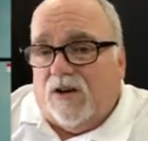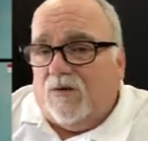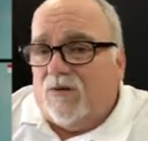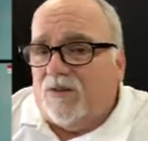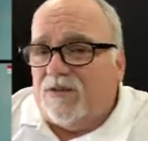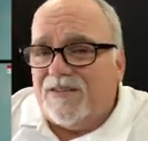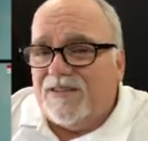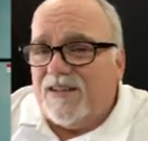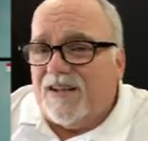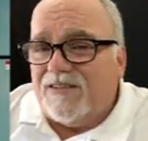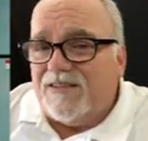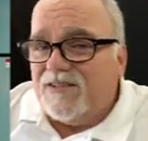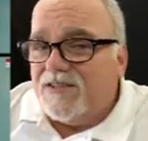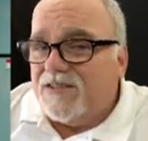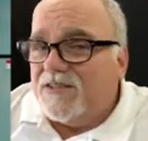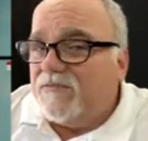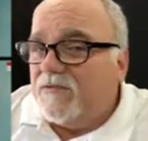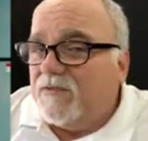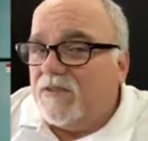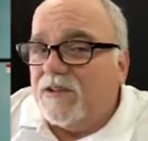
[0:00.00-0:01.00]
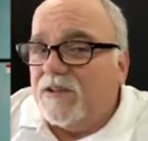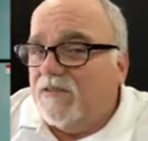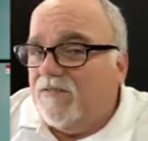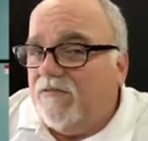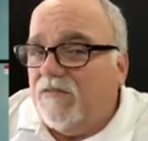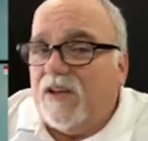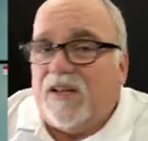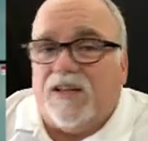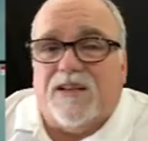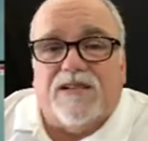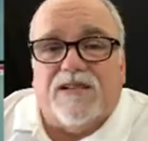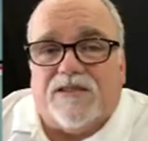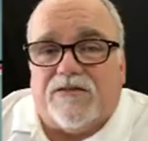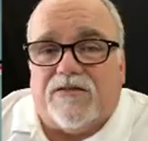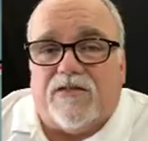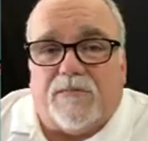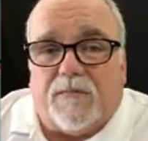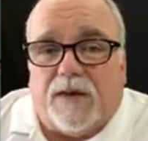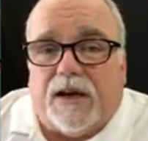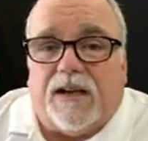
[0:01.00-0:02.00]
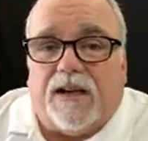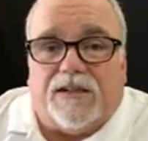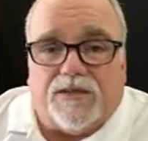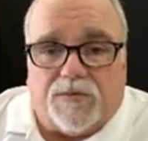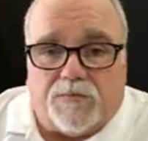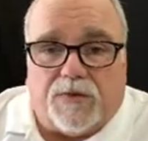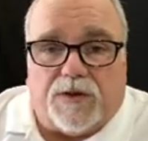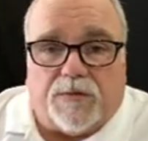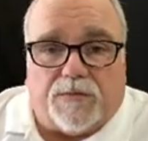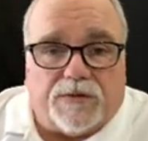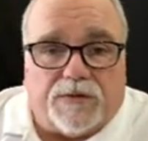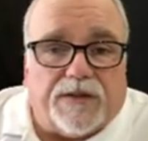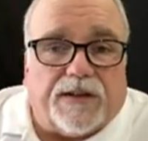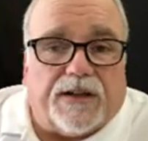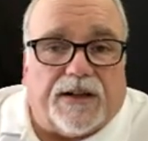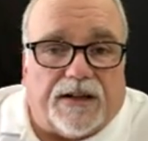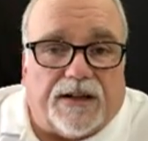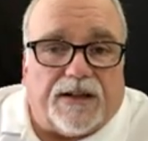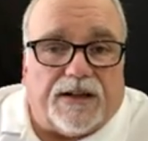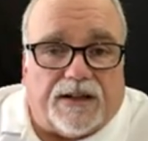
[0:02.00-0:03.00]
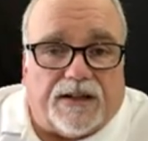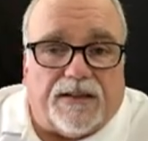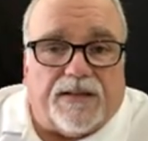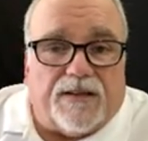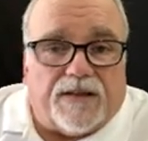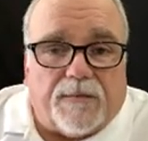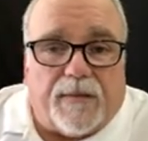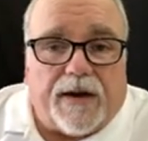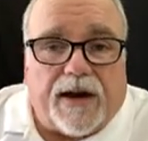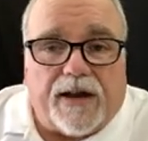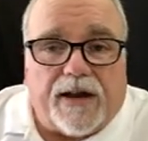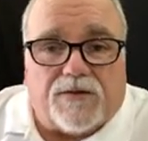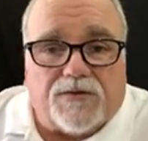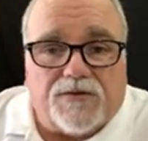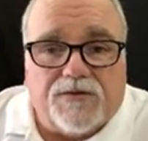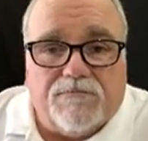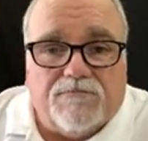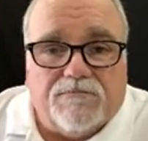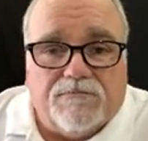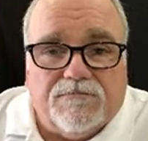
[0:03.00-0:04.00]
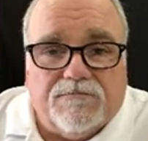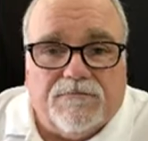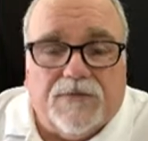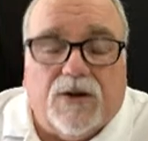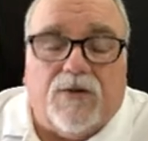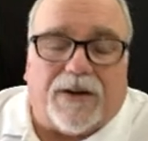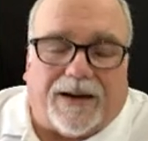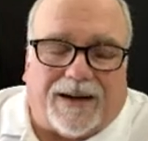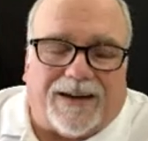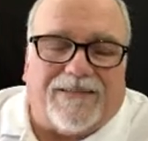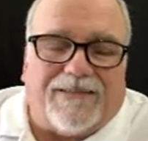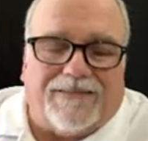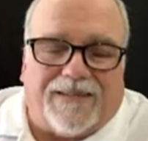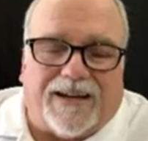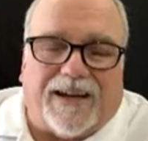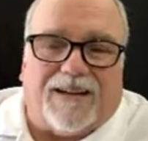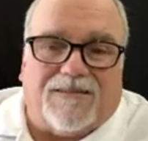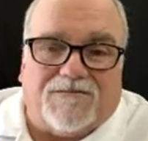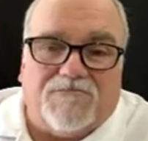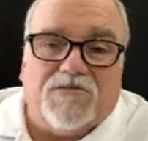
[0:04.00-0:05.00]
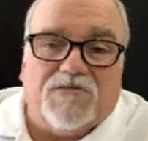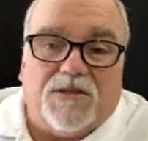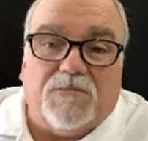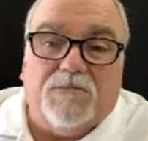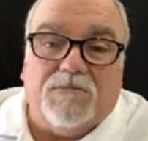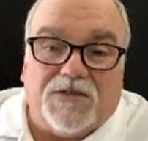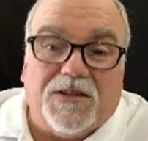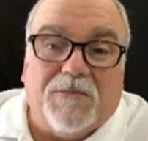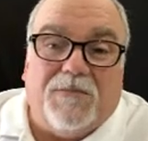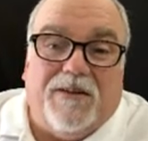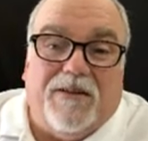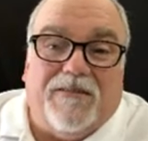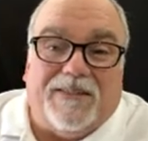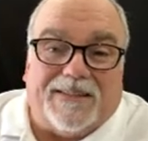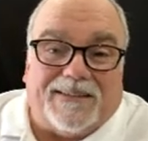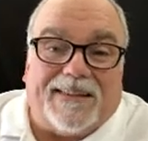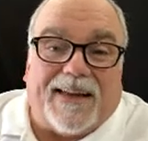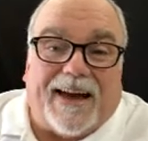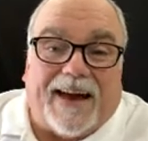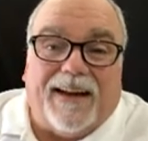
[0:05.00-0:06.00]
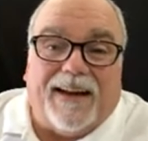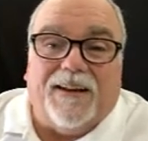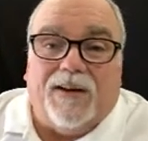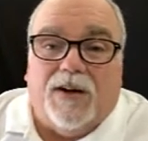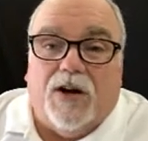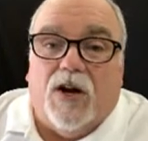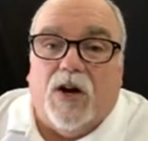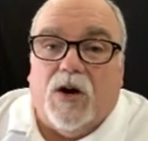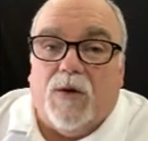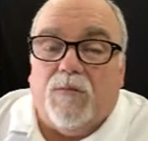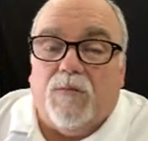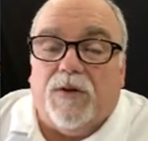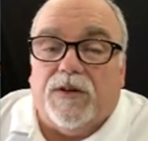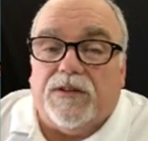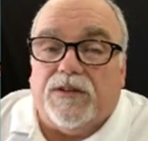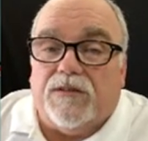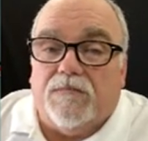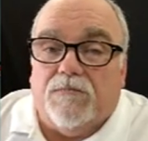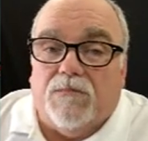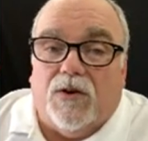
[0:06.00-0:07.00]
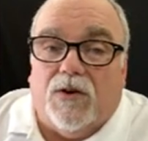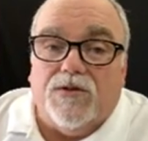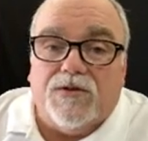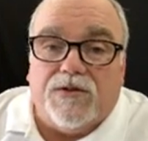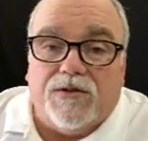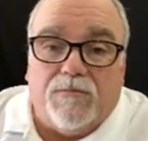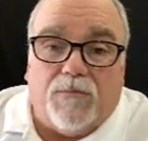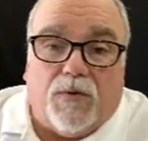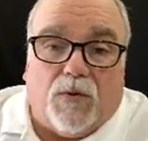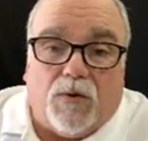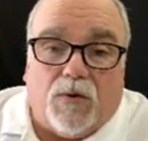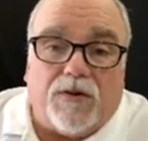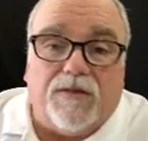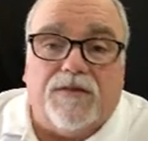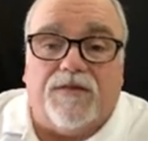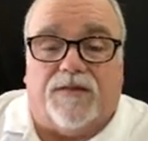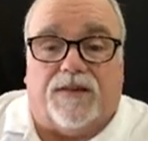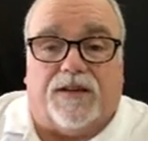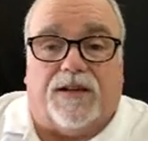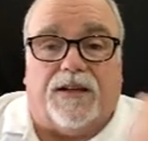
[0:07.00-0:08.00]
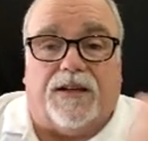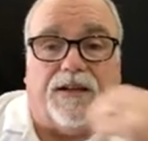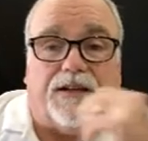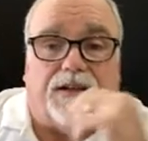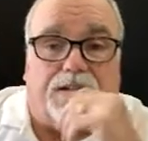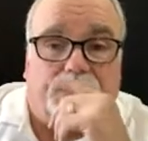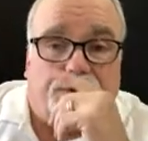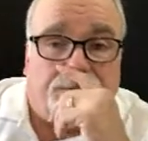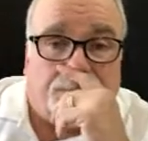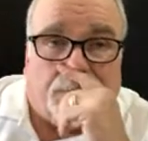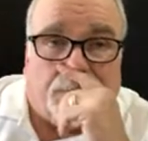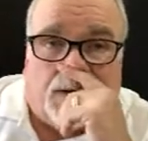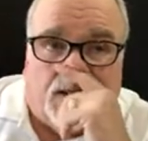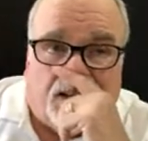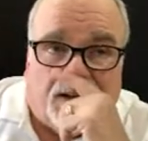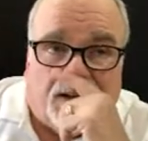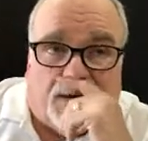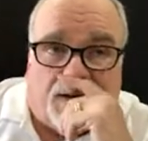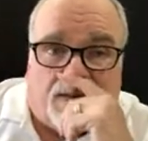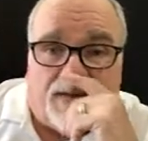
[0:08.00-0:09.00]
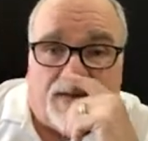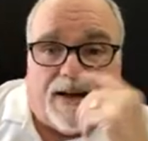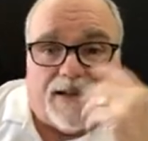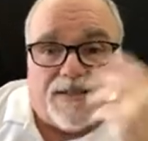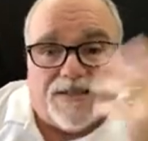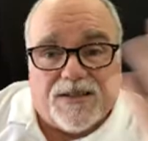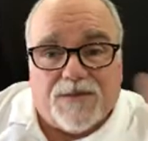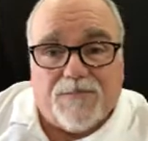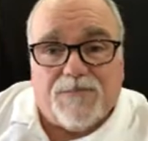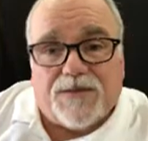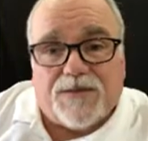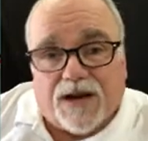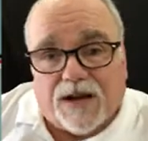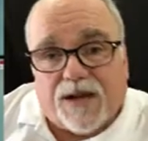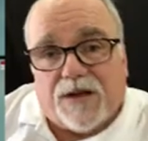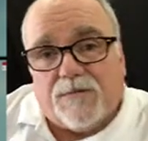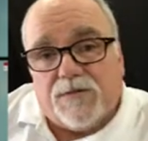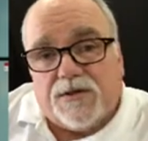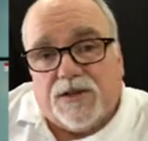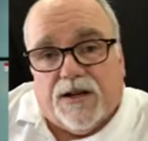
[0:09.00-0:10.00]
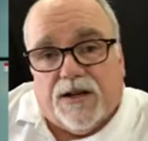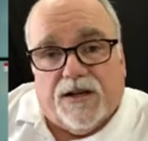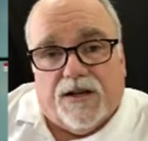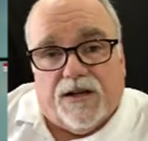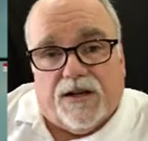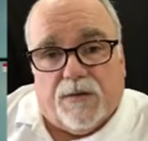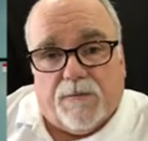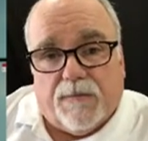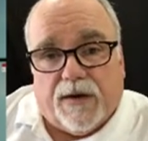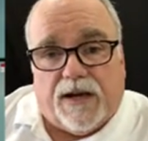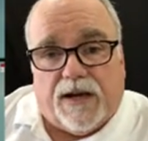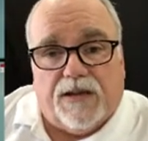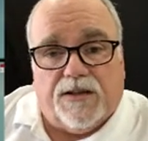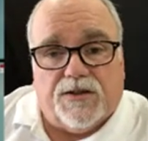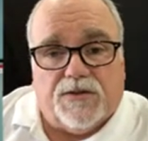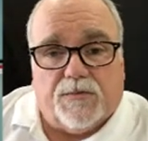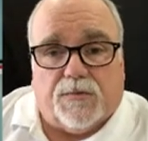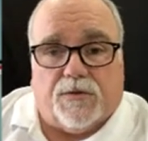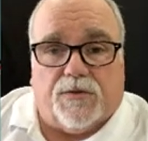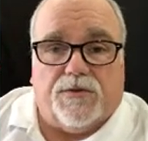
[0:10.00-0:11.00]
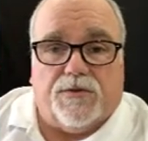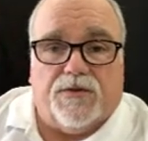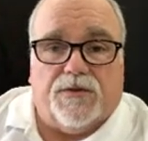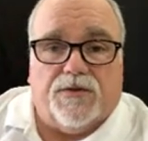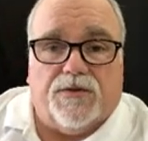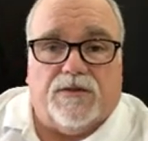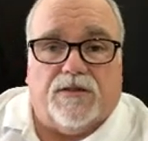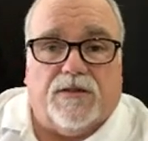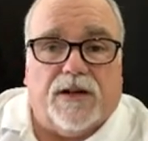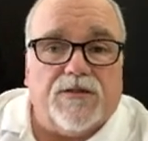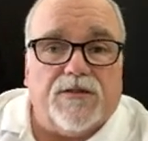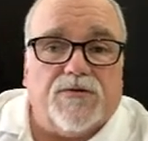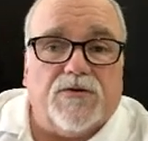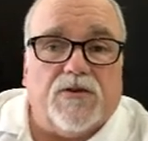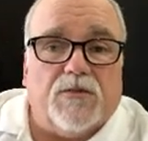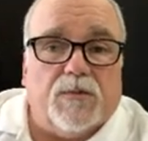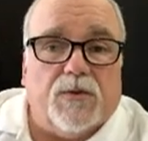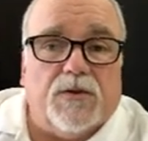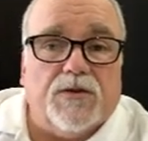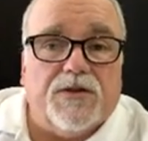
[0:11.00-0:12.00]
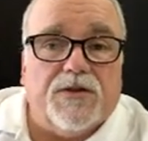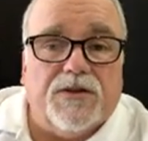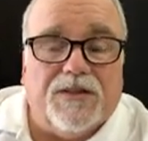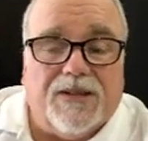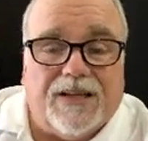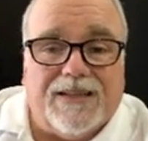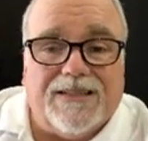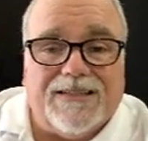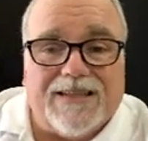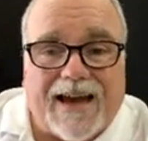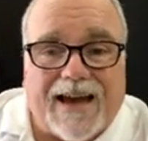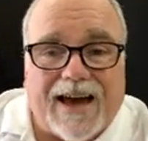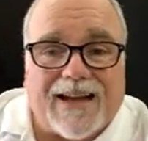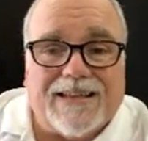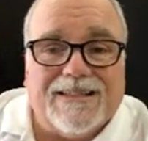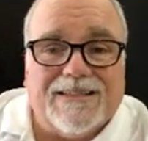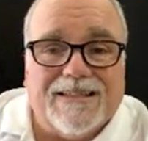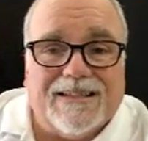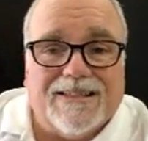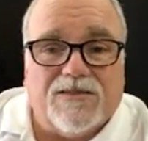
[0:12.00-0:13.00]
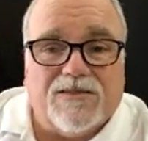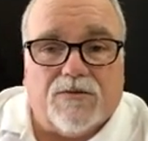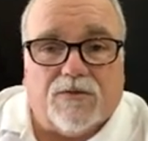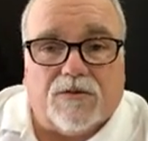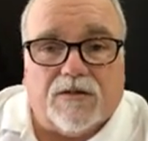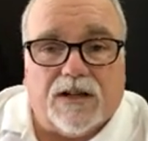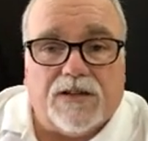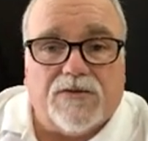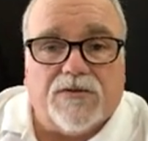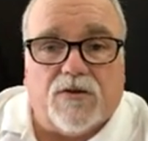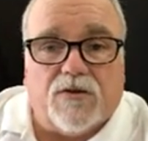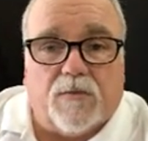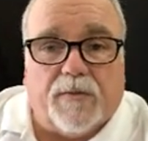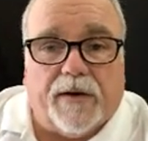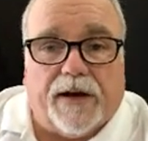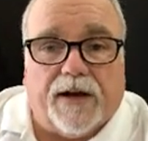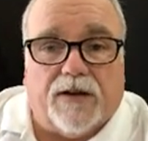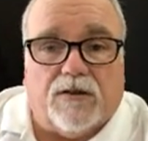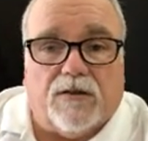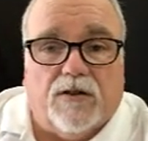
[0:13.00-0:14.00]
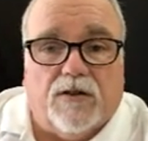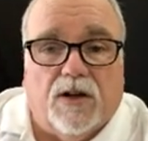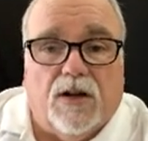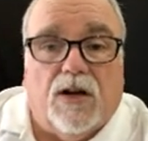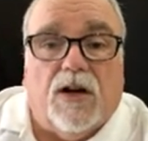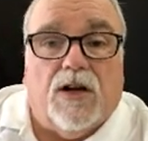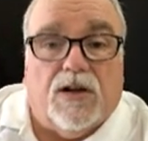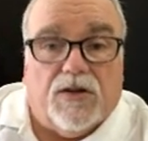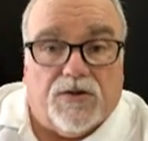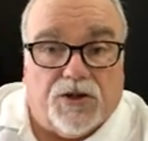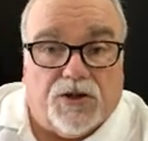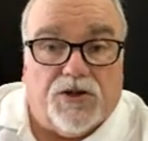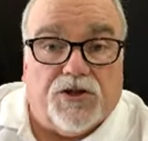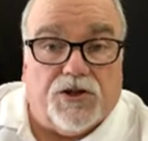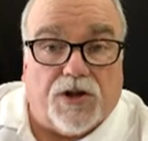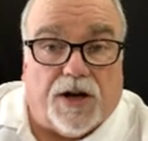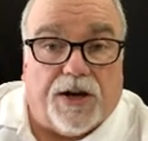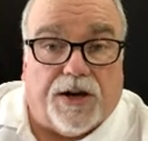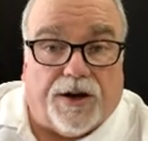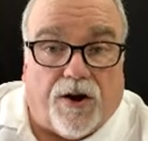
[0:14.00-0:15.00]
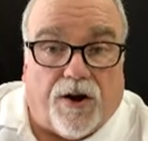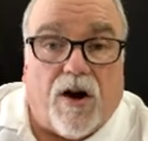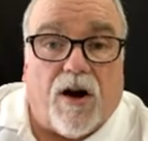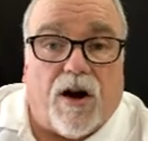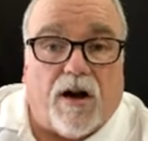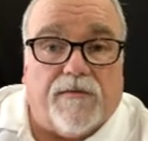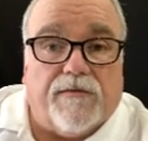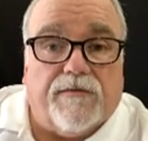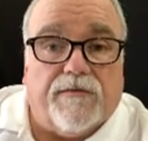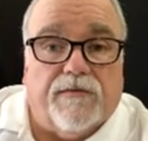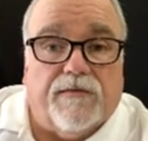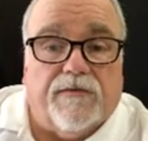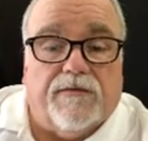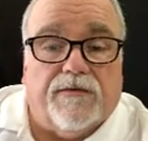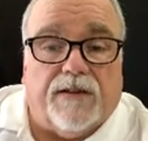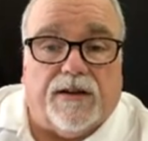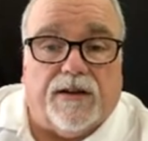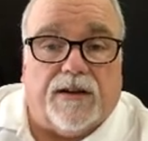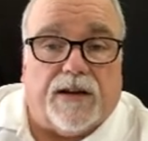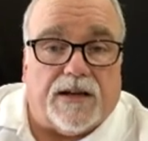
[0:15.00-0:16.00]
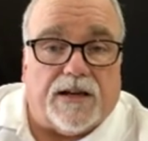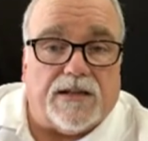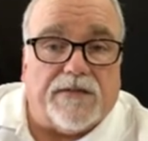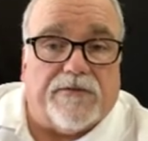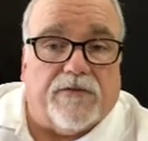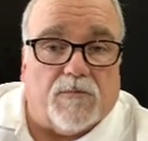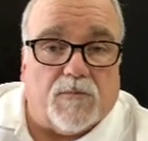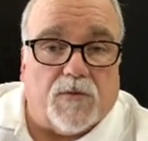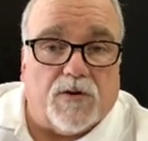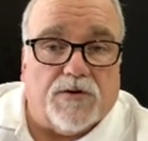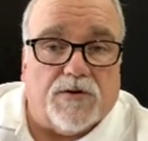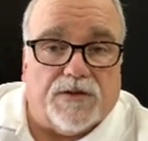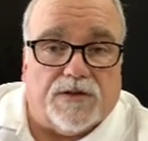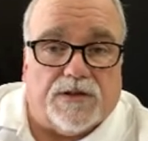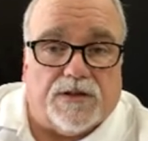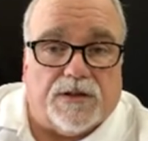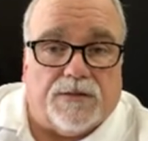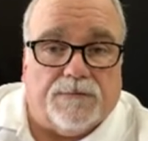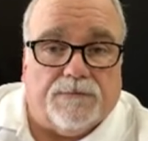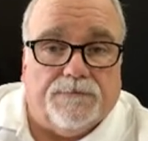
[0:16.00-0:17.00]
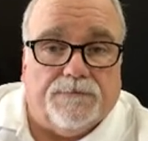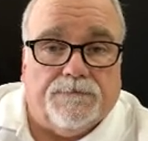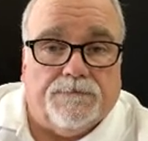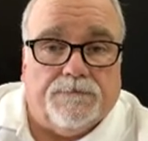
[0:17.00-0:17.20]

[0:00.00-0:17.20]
Well, it's not just for the convenience of the maintenance people to get into the panels. Okay, yeah, some, some of it's that. But the most important thing is that sometimes a maintenance person, electrical person, needs access to an electrical panel to shut it off in case of emergency.